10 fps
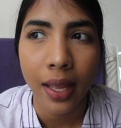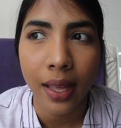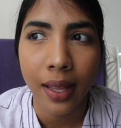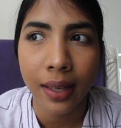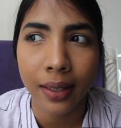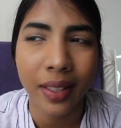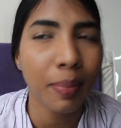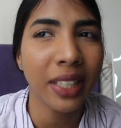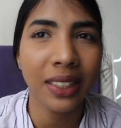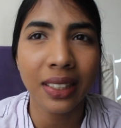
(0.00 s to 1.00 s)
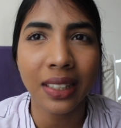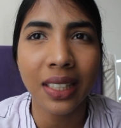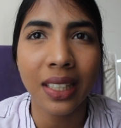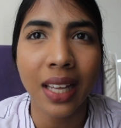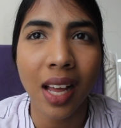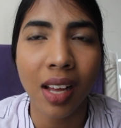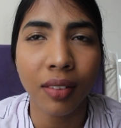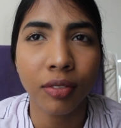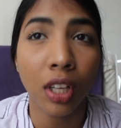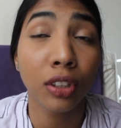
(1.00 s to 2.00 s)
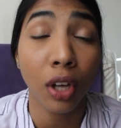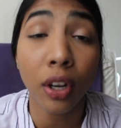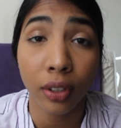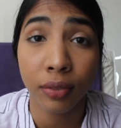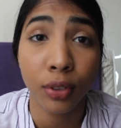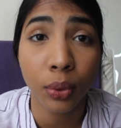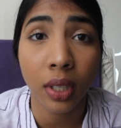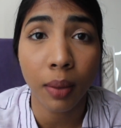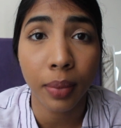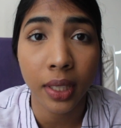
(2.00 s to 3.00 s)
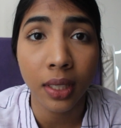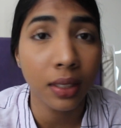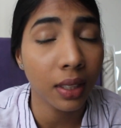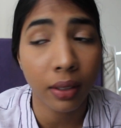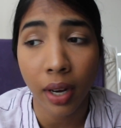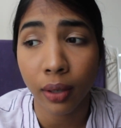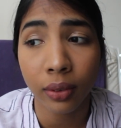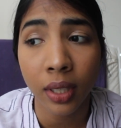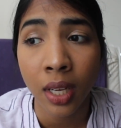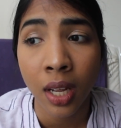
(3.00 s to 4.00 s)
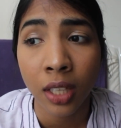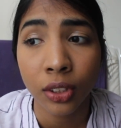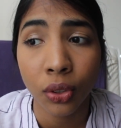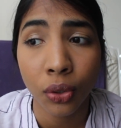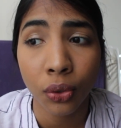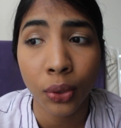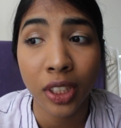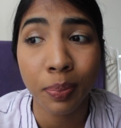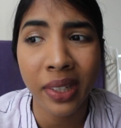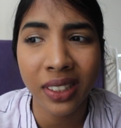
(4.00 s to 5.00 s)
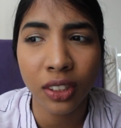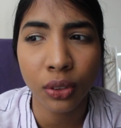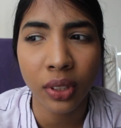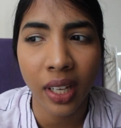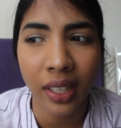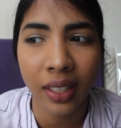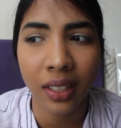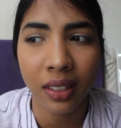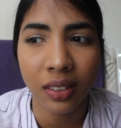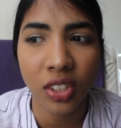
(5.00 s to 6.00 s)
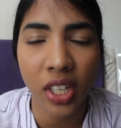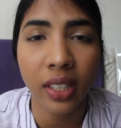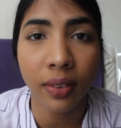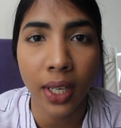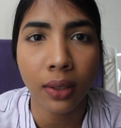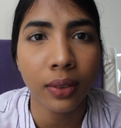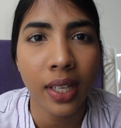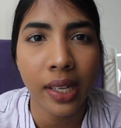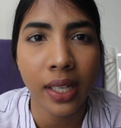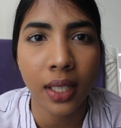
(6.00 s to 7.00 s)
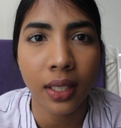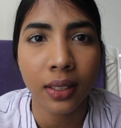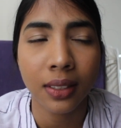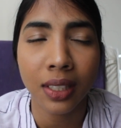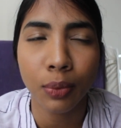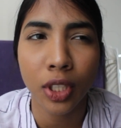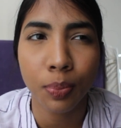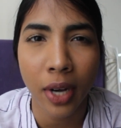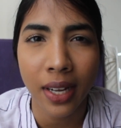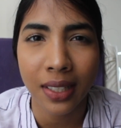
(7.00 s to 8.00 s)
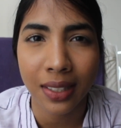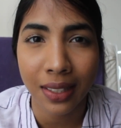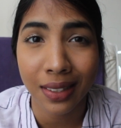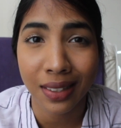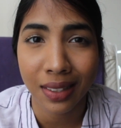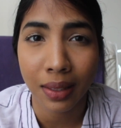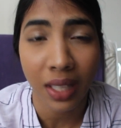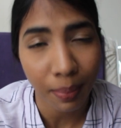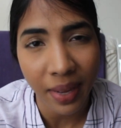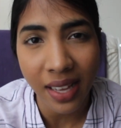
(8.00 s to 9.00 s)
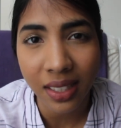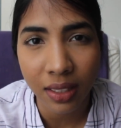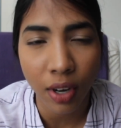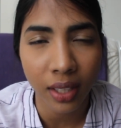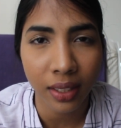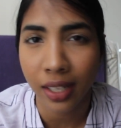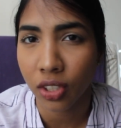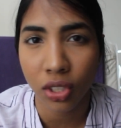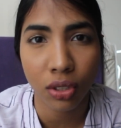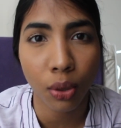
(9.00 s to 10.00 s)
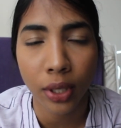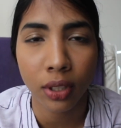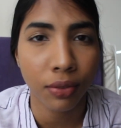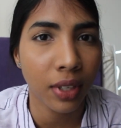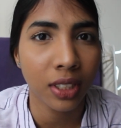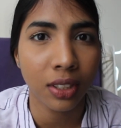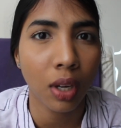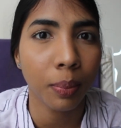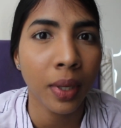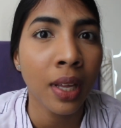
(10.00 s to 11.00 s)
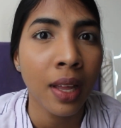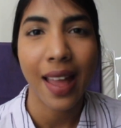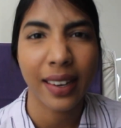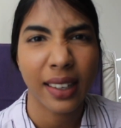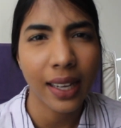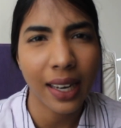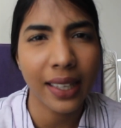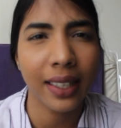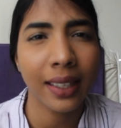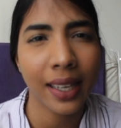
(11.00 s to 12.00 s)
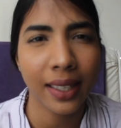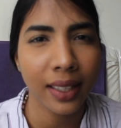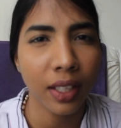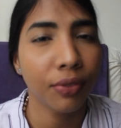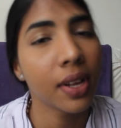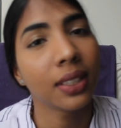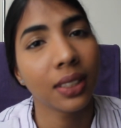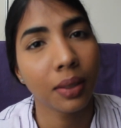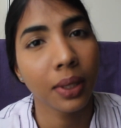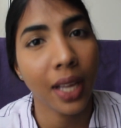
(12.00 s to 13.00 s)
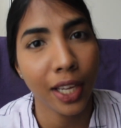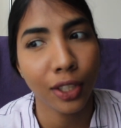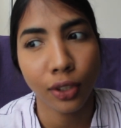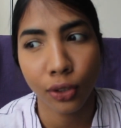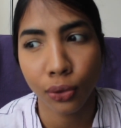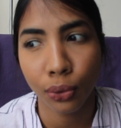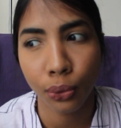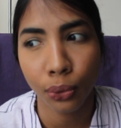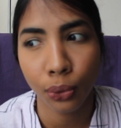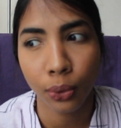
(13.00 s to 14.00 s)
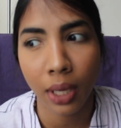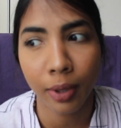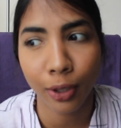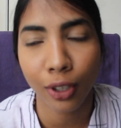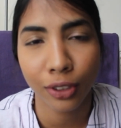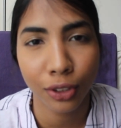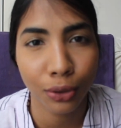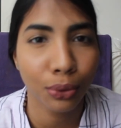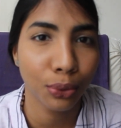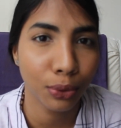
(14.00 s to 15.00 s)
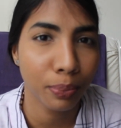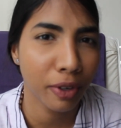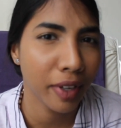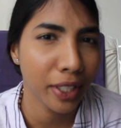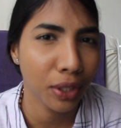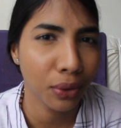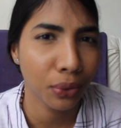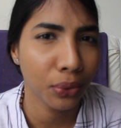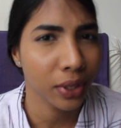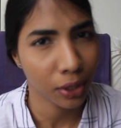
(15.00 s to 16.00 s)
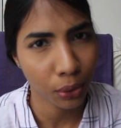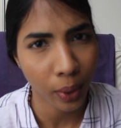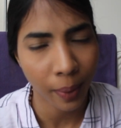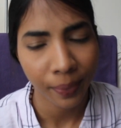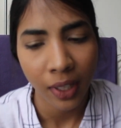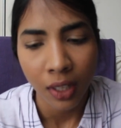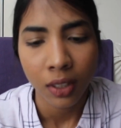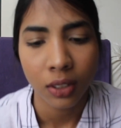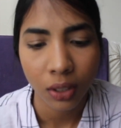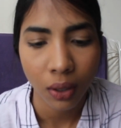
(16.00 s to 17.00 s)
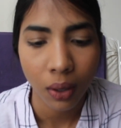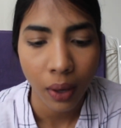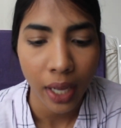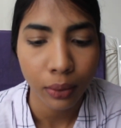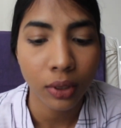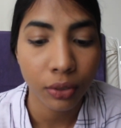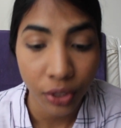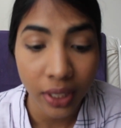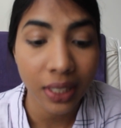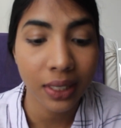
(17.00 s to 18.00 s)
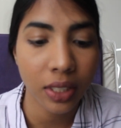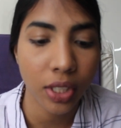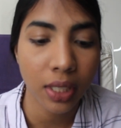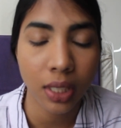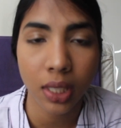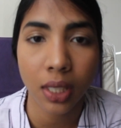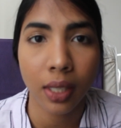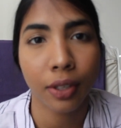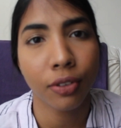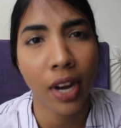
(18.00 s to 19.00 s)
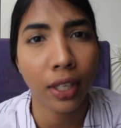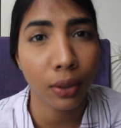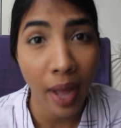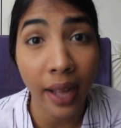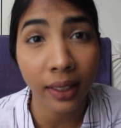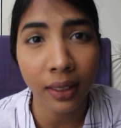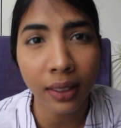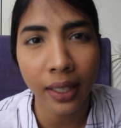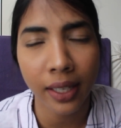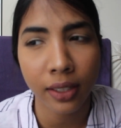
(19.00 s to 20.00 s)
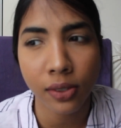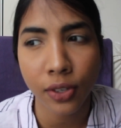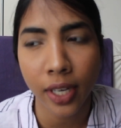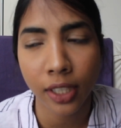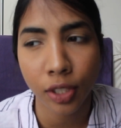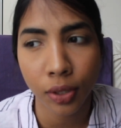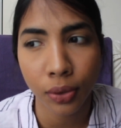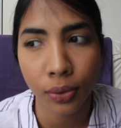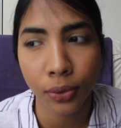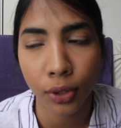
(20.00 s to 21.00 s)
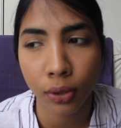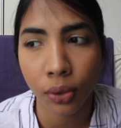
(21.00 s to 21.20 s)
and they basically have a lot of tour companies around, so it's best to like check around and see which price is the best rather than just going to the first stop and like getting the first guy you come across to provide you the tour. So I would really suggest trying to haggle and trying to